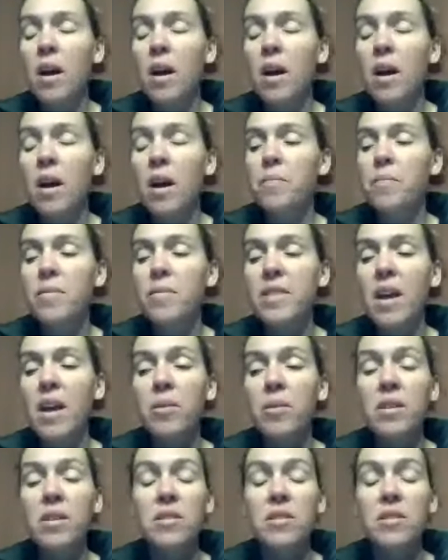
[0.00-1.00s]

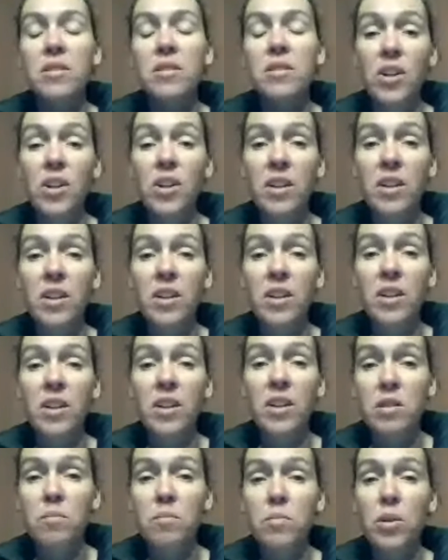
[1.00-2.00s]
That one is a very
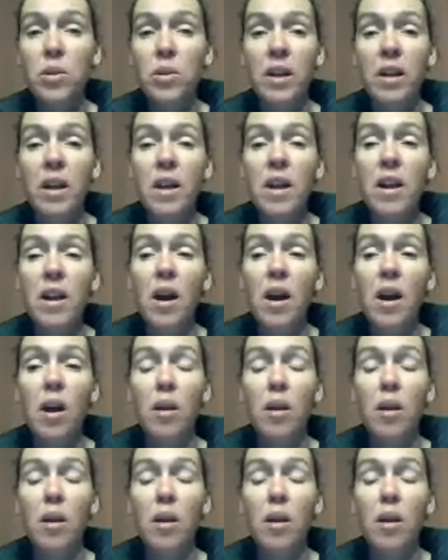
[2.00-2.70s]
interesting book.